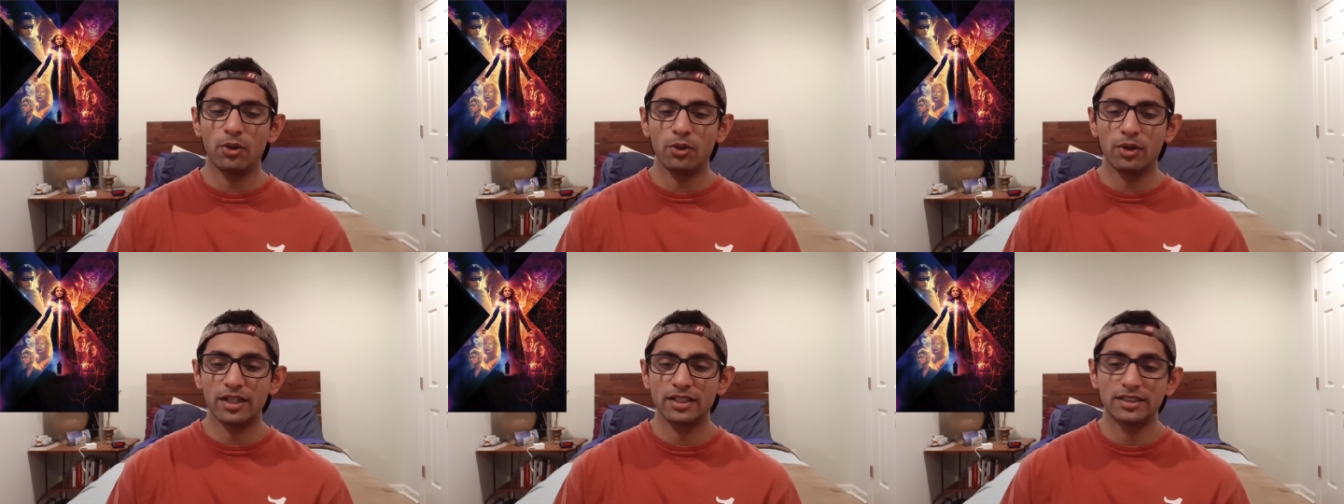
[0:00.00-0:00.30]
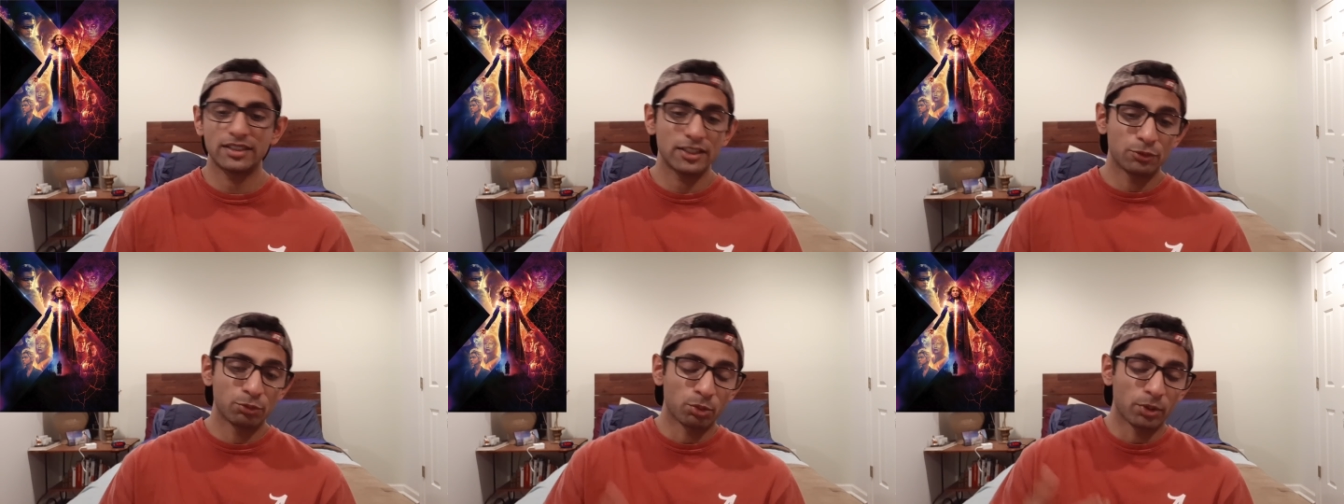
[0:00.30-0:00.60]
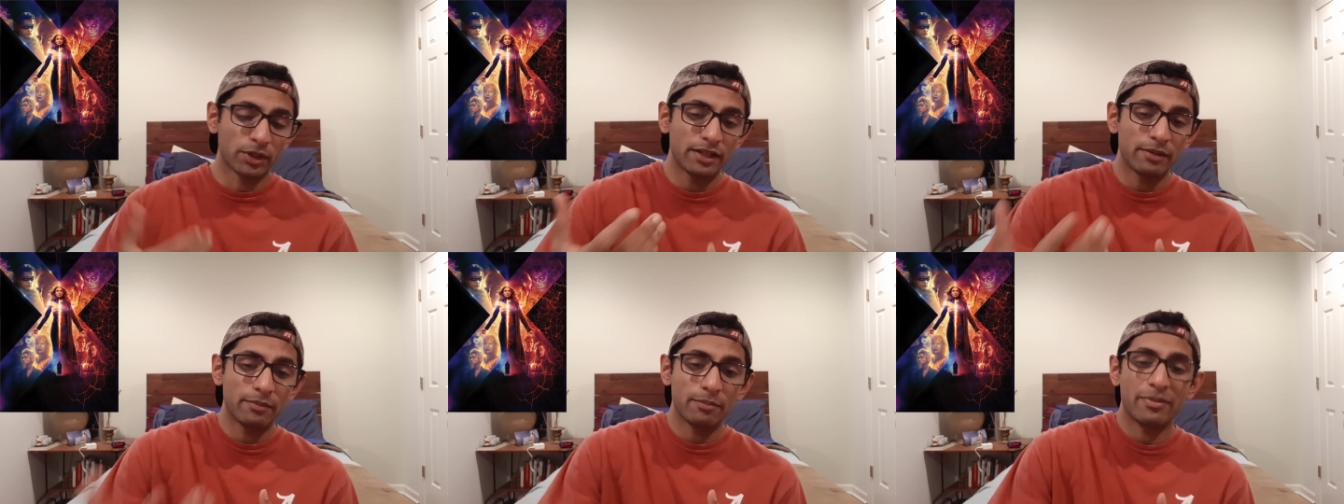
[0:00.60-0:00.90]
because he's
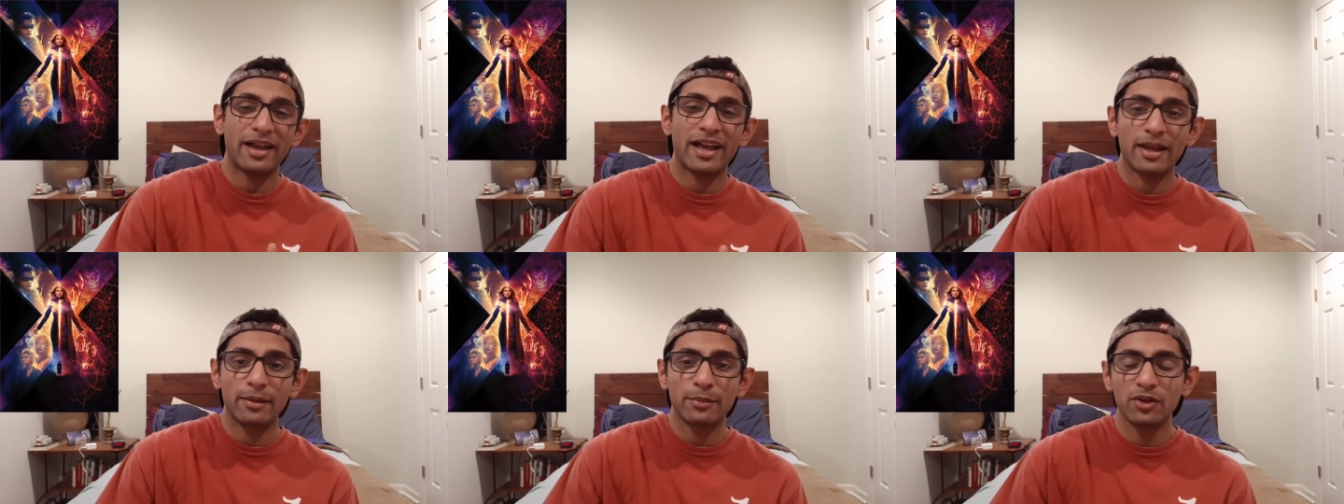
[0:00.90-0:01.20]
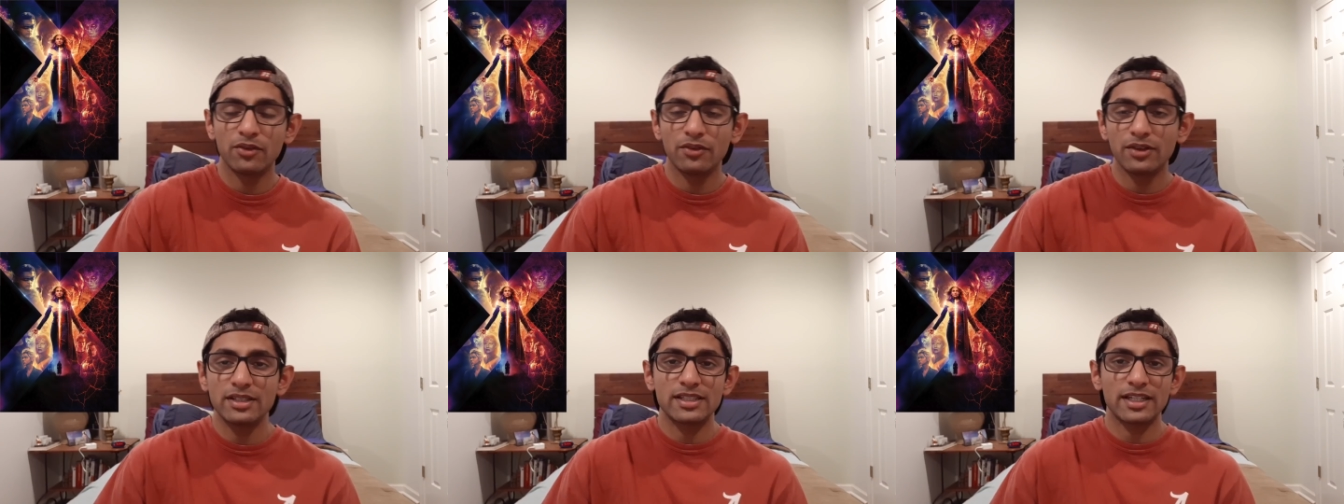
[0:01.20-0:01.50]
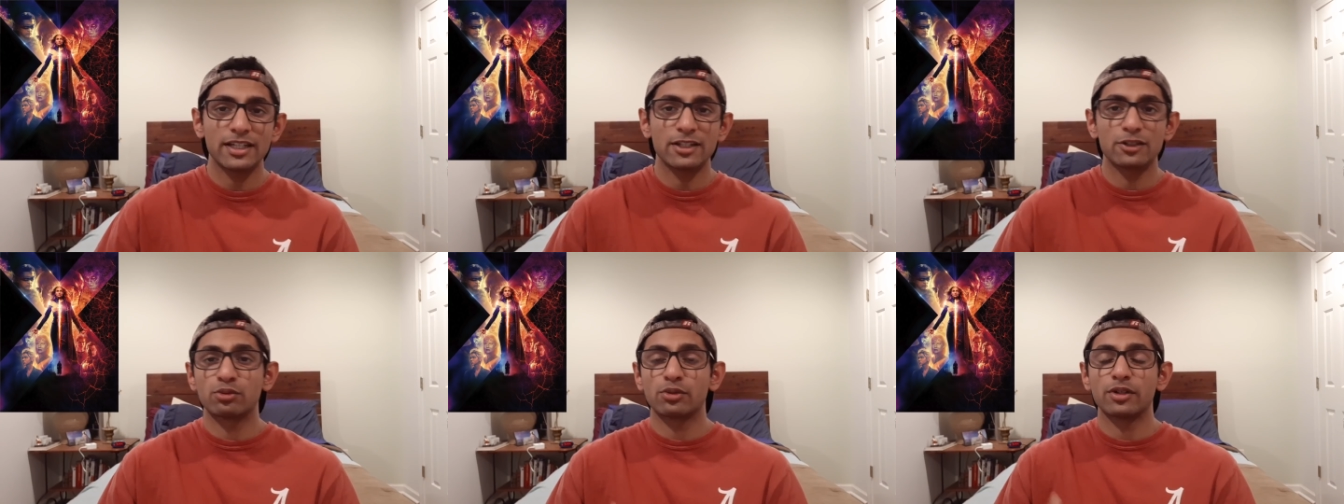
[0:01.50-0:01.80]
written bad movies
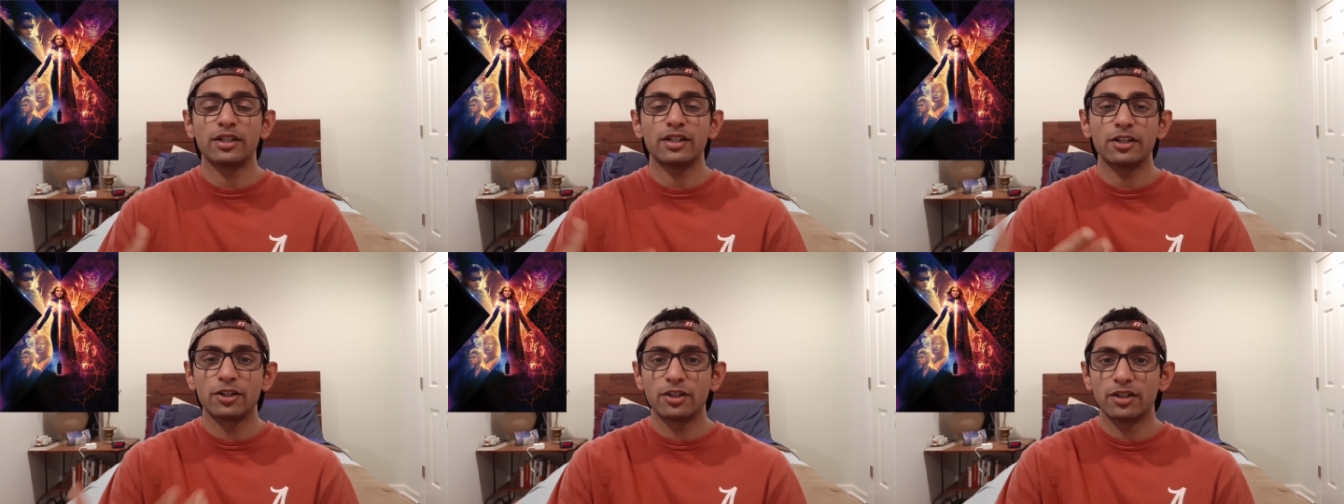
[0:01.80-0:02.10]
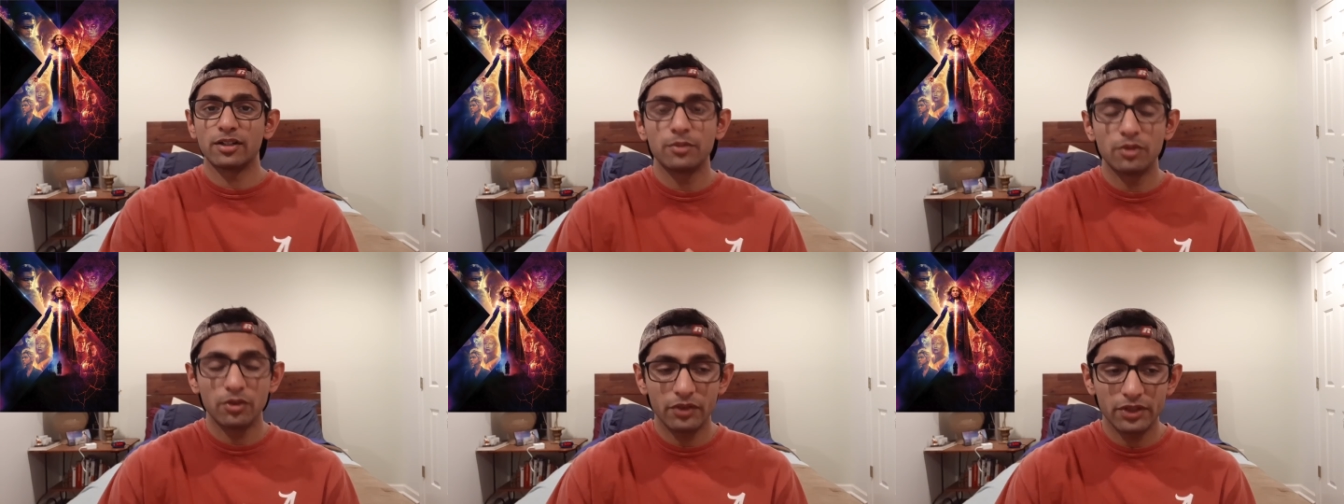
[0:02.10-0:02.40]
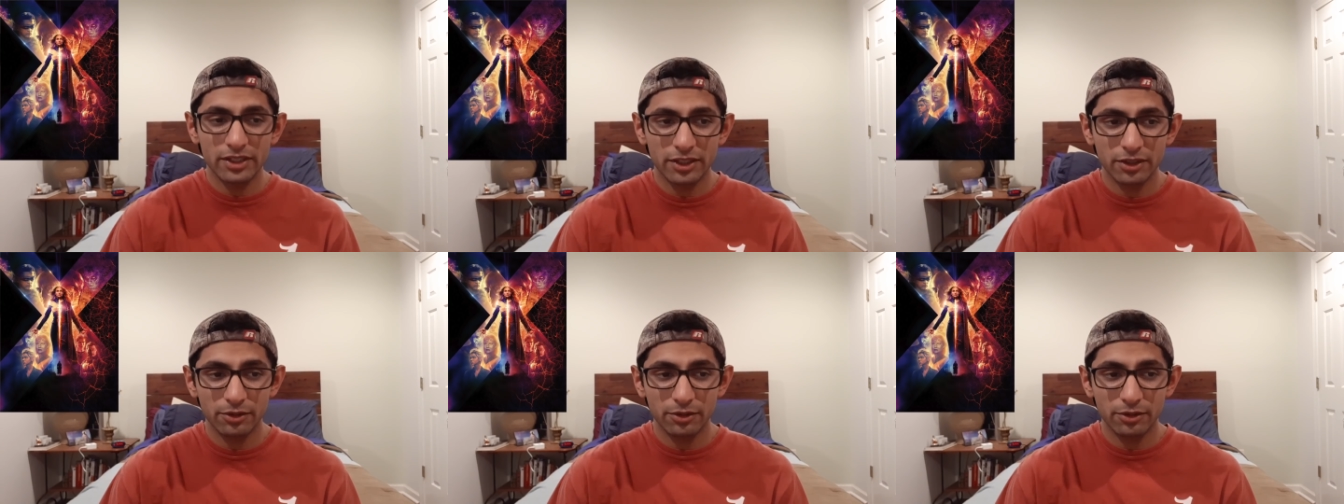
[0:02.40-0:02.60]
and he's written good movies.